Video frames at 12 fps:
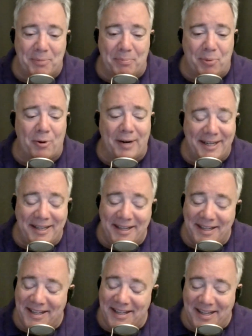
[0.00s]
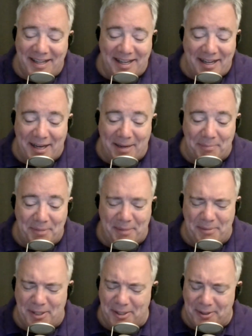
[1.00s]
boring. Um, they,
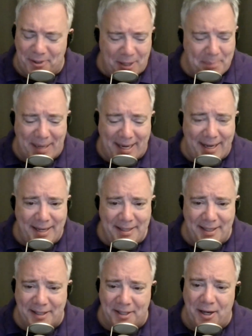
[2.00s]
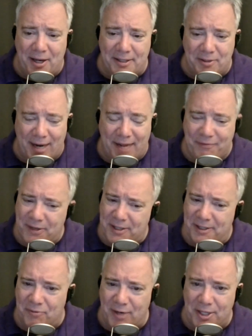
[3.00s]
they look bad, like they're mm-hmm. not
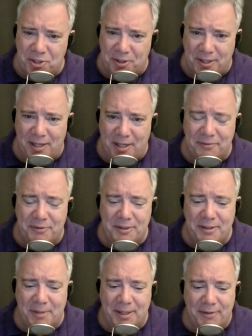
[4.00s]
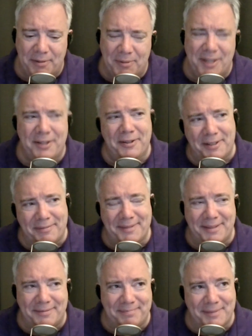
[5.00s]
graphically rich or colorful or whatever. Well, they're a little
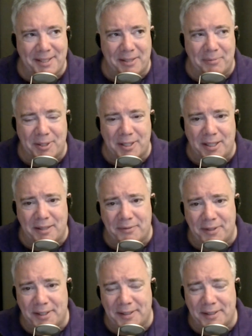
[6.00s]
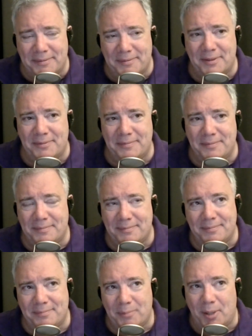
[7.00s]
they're a little more colorful than
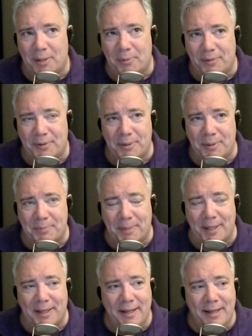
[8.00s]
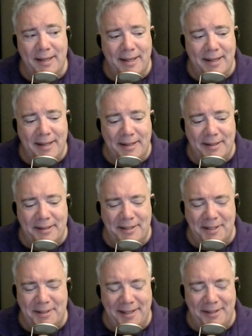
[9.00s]
Modern Warfare was, but they're
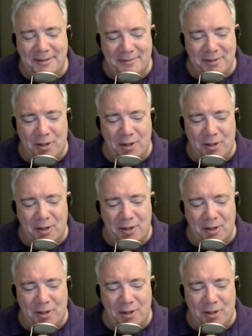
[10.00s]
just they look low